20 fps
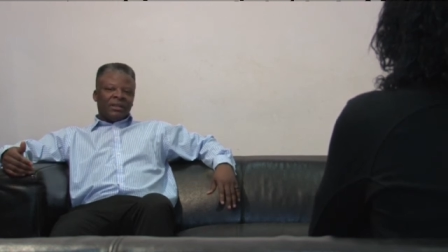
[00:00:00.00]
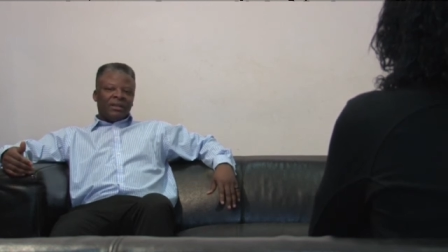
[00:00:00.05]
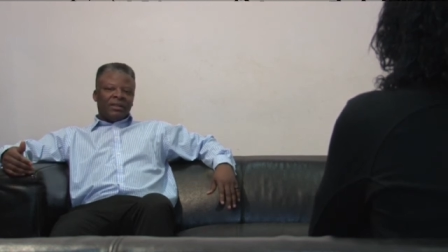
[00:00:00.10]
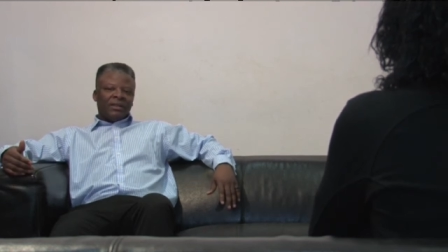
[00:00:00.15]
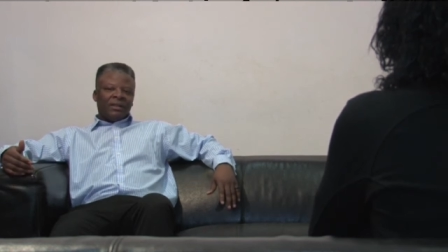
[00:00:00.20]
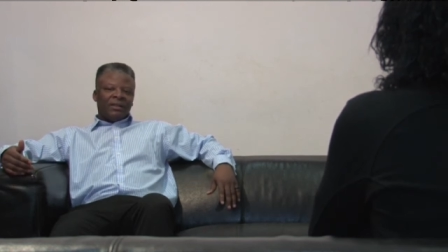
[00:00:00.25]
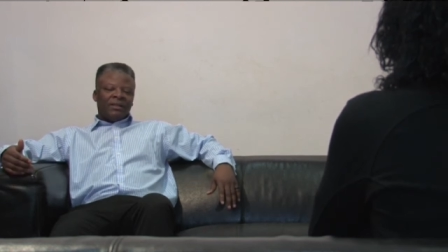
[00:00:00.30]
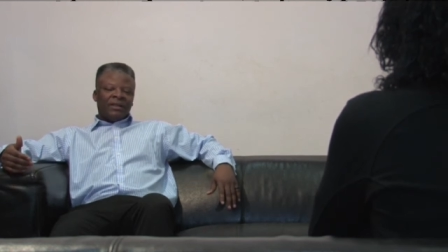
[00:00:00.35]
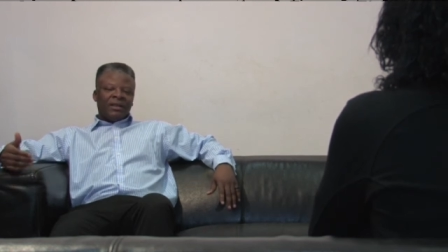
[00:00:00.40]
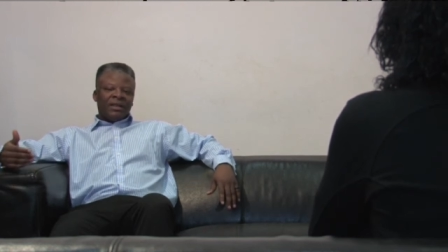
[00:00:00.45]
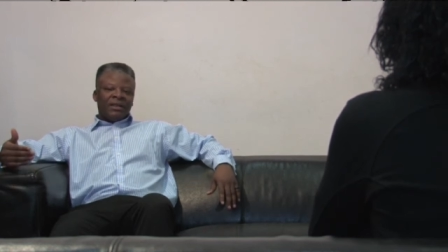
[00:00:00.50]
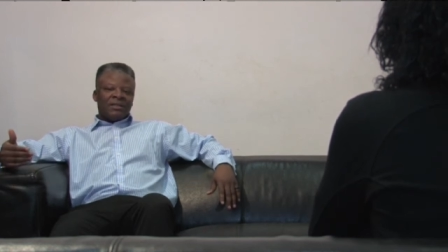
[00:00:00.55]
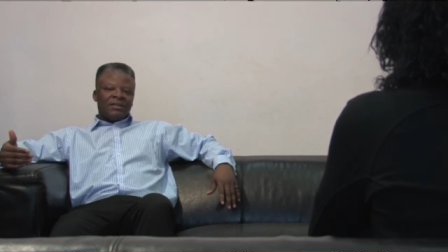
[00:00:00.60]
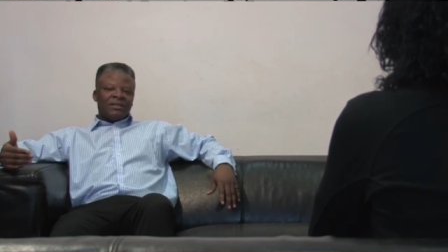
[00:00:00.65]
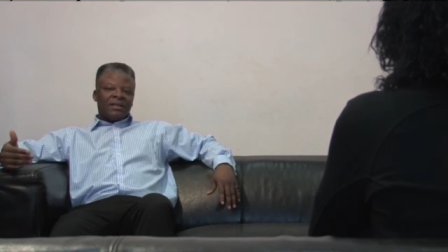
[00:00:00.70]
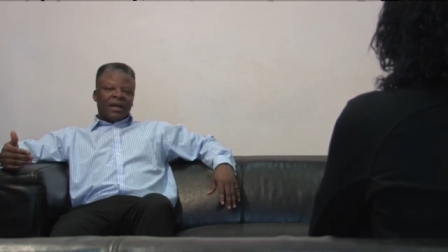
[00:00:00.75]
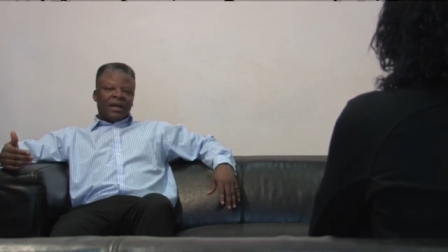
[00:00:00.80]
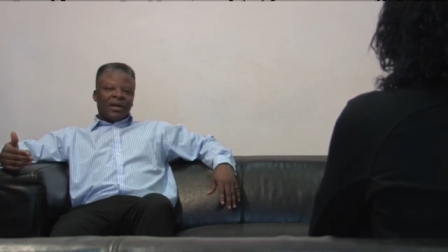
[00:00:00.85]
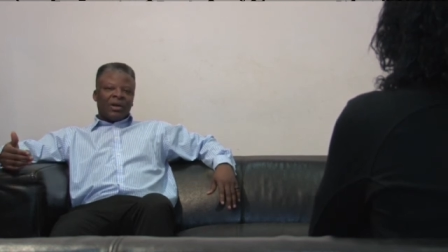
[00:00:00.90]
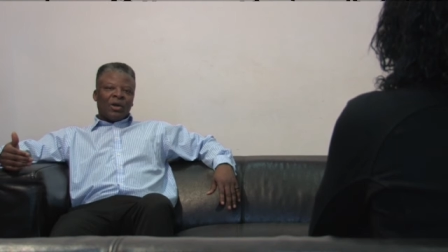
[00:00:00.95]
the things
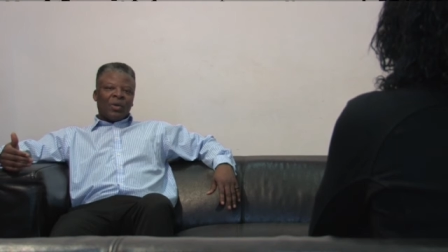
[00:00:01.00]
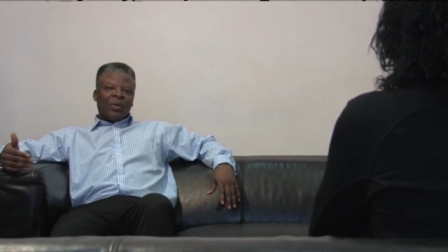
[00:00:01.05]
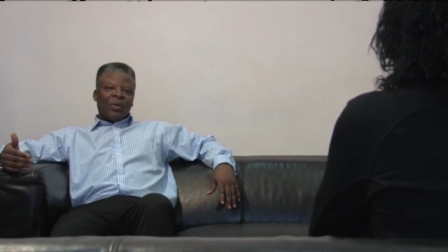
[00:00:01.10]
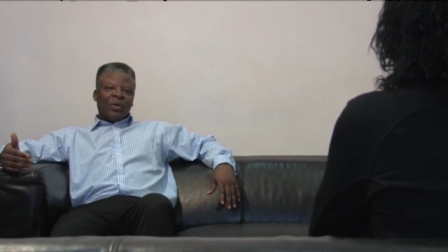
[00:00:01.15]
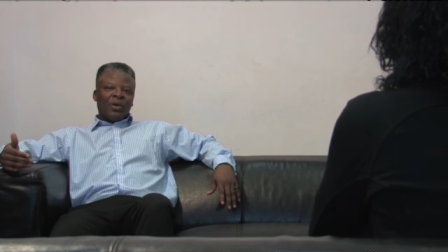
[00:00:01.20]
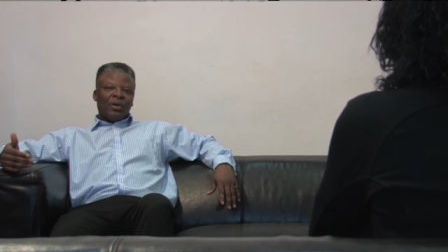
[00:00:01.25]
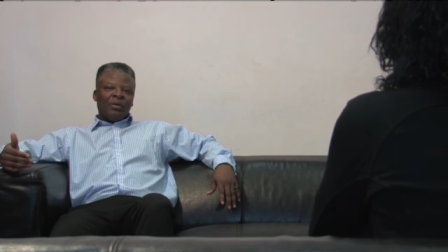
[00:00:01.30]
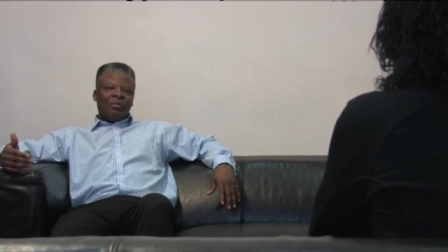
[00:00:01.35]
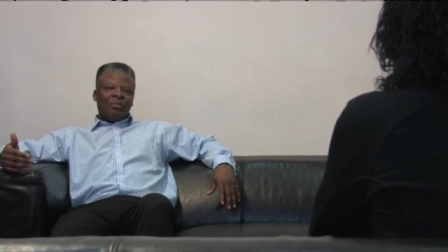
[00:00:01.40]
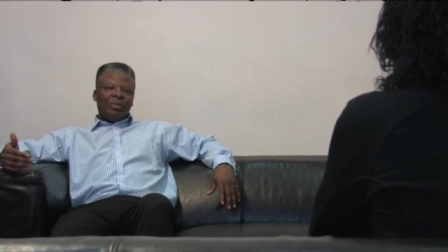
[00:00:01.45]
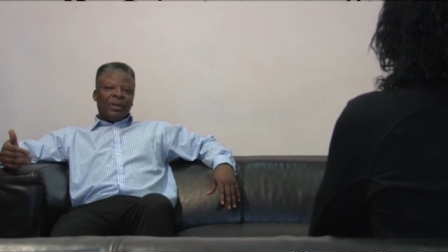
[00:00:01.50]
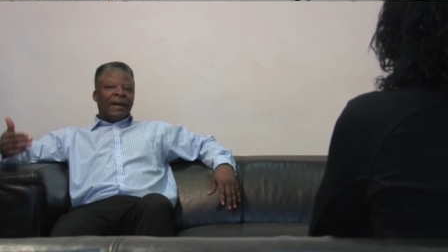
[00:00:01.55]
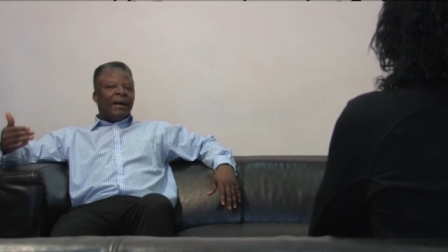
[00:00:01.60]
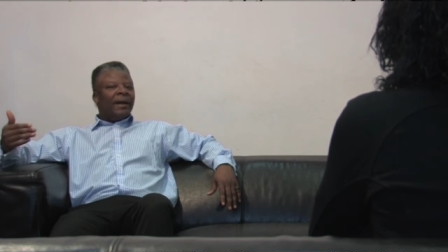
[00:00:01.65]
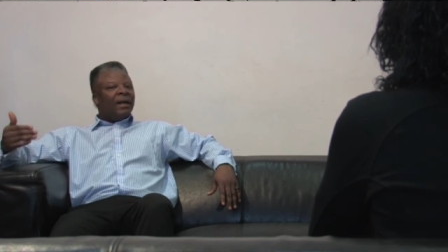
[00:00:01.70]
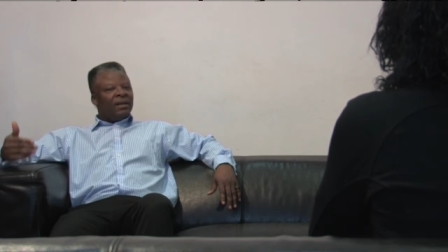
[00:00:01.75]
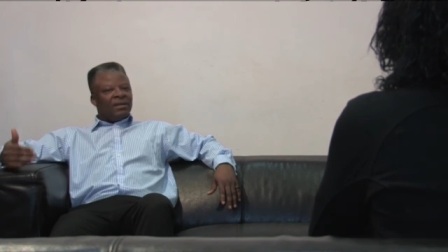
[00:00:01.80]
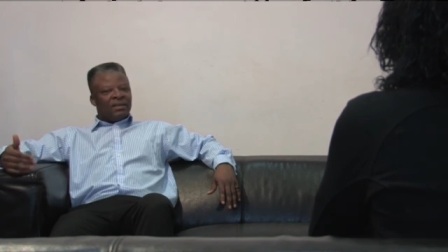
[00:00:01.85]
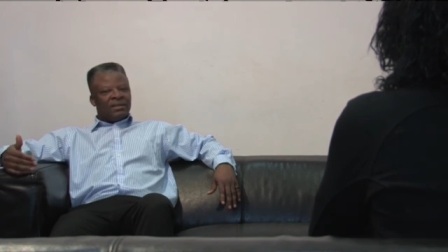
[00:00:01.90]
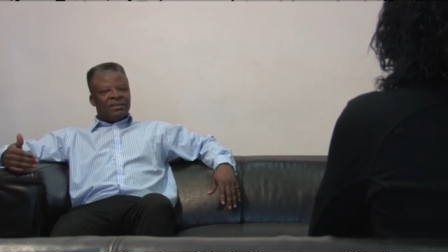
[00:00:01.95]
that go on
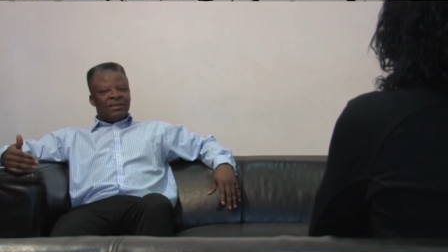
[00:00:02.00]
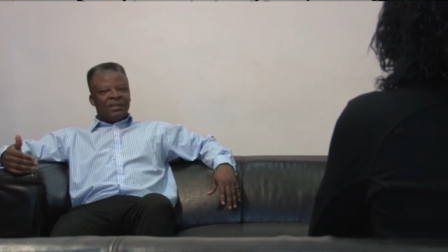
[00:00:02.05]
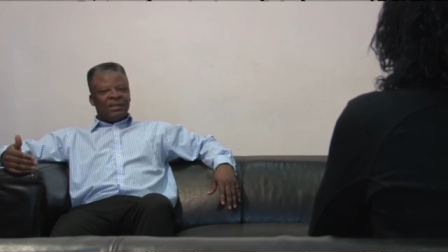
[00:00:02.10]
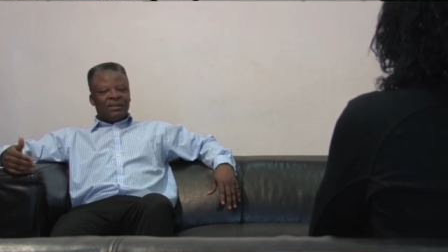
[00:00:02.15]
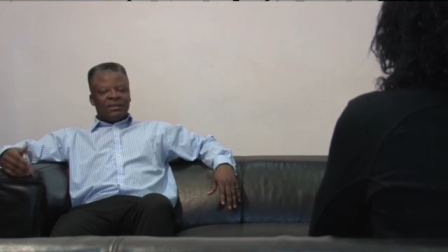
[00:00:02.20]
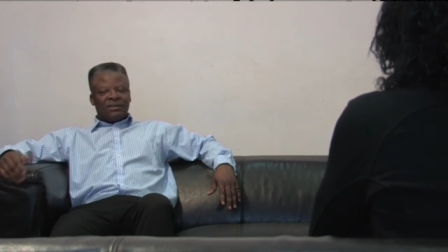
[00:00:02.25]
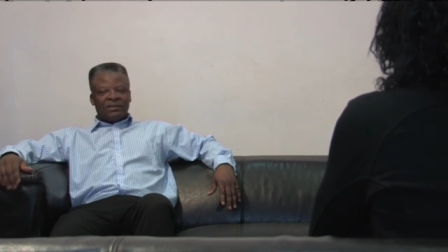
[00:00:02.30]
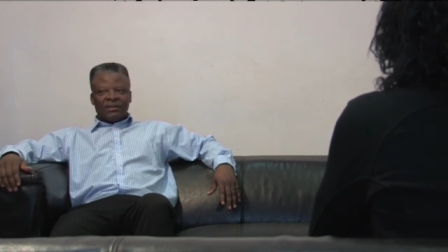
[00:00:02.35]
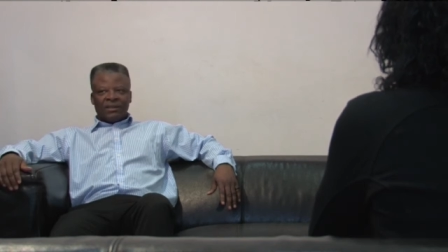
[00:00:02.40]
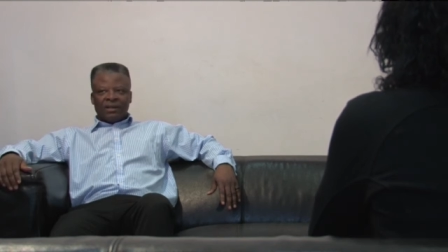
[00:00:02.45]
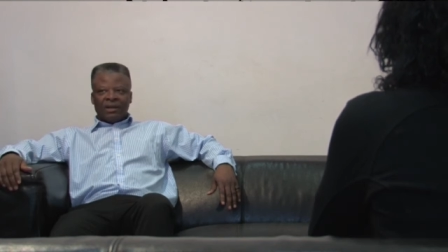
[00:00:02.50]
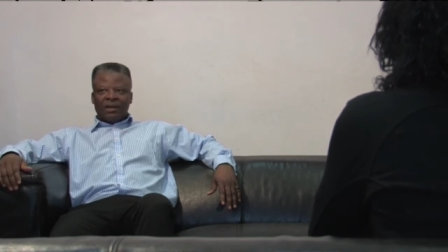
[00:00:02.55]
behind the scenes.